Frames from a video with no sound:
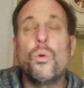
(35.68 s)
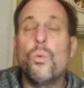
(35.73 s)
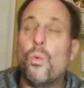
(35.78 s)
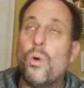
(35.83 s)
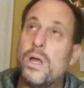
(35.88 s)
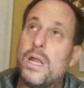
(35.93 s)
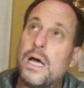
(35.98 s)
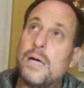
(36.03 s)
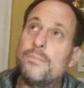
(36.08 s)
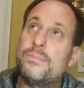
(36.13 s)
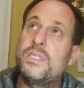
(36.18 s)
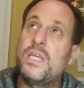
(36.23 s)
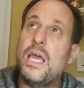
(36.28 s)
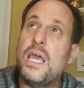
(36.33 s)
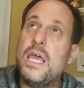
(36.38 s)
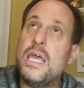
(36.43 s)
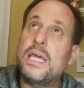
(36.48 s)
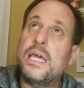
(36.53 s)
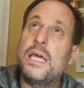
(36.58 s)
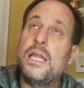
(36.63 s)
when I'm
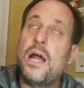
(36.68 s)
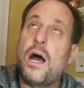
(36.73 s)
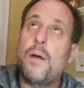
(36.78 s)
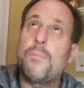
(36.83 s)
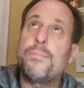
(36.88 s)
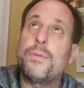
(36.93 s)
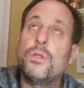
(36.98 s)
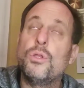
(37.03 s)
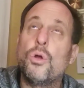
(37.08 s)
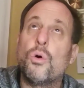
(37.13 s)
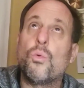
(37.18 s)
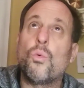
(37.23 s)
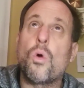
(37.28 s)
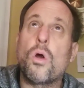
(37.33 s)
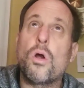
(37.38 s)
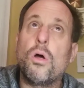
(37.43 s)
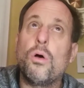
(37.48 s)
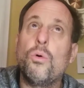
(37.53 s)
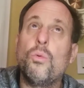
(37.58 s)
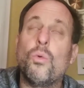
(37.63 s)
taken up in the
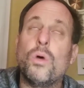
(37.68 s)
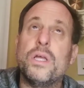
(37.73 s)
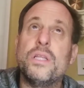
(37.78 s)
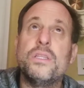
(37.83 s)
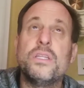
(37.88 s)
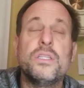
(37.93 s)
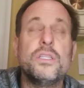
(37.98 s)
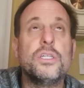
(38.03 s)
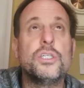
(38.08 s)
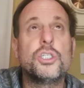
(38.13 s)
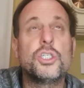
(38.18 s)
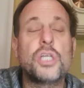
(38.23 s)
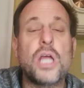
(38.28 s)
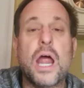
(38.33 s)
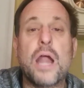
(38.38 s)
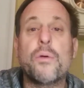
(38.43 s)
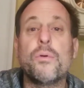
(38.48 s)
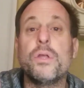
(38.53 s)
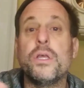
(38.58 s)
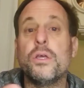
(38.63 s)
whirlwind in the
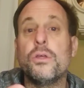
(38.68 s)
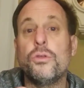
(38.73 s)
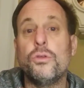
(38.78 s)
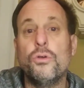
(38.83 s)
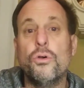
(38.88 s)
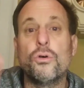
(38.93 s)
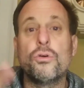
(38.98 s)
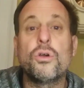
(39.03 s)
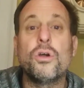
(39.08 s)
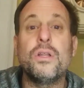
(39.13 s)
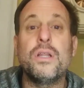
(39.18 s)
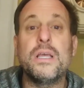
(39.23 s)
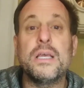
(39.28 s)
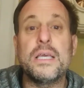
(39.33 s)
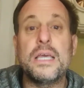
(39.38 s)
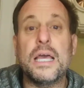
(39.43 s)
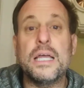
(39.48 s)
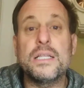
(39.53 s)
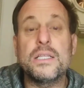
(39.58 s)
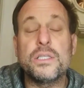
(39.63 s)
chariot, you're going to
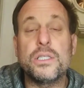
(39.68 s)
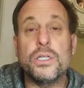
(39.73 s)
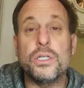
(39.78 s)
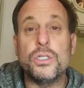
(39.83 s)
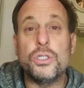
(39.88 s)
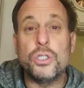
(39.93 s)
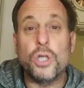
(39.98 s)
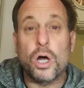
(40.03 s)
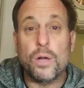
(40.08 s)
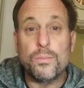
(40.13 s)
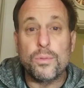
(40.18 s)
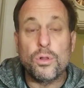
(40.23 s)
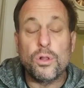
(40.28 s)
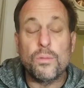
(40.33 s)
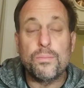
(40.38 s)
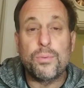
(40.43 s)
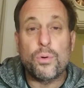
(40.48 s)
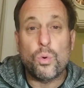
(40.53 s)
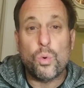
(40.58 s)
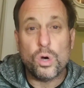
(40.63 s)
get the
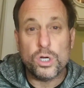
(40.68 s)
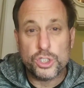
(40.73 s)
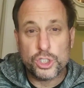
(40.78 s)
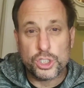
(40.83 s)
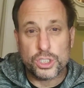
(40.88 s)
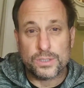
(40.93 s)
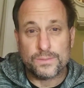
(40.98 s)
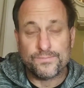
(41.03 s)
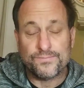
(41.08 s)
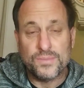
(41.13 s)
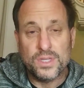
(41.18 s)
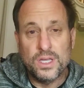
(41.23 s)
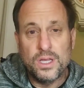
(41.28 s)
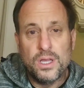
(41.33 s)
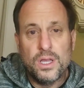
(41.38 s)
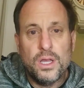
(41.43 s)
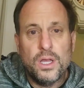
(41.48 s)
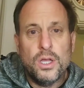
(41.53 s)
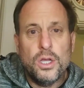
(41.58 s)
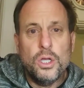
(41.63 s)
double portion.
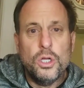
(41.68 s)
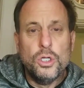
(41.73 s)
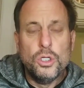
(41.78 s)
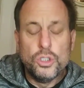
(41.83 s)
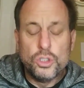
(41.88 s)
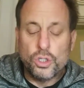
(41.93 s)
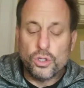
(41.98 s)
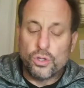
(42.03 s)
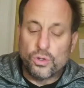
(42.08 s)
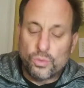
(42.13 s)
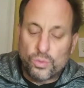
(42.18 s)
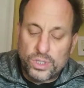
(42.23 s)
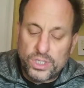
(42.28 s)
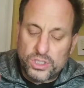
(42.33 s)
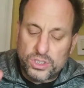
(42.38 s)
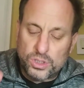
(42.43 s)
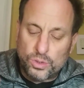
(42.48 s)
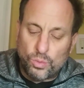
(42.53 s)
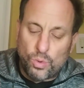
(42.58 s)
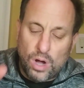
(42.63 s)
So the
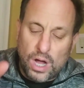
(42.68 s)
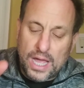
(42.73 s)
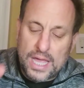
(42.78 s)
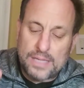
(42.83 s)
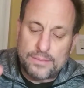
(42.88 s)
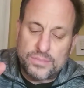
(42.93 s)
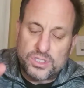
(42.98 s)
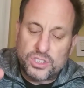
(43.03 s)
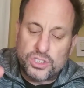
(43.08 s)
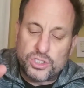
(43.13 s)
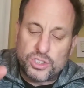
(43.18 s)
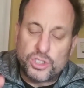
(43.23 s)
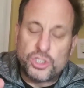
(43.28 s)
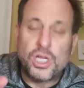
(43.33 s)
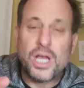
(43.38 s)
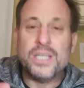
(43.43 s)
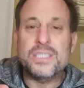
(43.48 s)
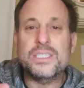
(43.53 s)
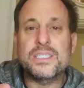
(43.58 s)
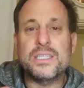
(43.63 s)
reason why I'm
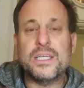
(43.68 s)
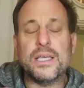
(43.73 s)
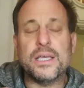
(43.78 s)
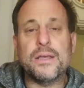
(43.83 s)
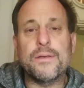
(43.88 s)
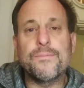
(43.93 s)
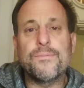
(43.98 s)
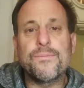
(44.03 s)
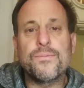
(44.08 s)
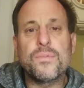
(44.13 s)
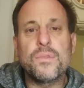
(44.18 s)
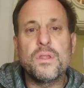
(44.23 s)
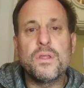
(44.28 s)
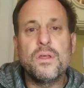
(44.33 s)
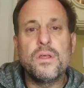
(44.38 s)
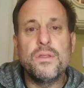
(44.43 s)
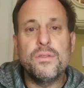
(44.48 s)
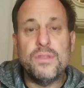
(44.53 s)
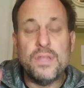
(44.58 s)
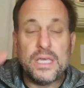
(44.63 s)
suggesting
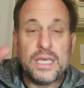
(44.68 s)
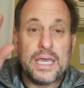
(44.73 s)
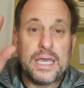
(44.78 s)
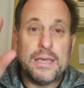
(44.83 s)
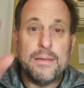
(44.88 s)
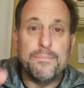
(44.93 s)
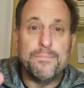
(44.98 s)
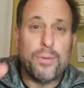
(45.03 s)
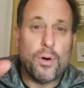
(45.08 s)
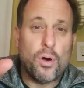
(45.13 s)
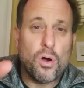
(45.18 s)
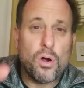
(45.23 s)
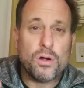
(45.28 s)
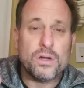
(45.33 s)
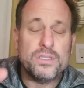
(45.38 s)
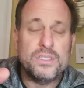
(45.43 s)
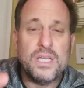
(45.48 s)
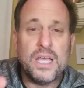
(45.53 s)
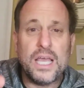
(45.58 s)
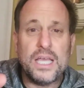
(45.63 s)
the
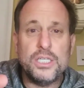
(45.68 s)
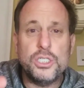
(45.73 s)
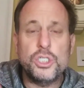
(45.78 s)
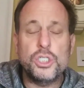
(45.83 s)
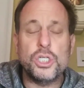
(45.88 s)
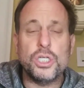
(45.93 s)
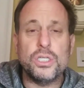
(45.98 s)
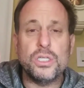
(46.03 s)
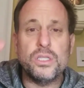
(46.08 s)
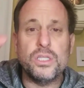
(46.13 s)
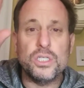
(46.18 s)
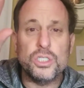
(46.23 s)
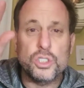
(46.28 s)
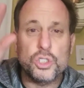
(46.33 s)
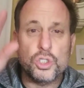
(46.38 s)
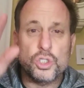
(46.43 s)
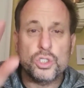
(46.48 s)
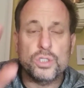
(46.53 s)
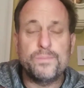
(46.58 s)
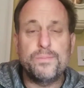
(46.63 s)
impartation, the
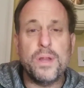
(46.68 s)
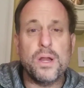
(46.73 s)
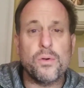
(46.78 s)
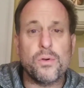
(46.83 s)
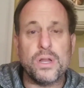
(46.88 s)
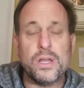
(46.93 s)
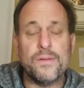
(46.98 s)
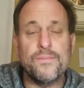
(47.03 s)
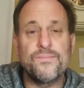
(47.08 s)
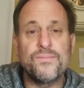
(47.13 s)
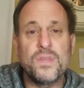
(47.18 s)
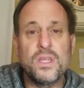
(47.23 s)
spirit,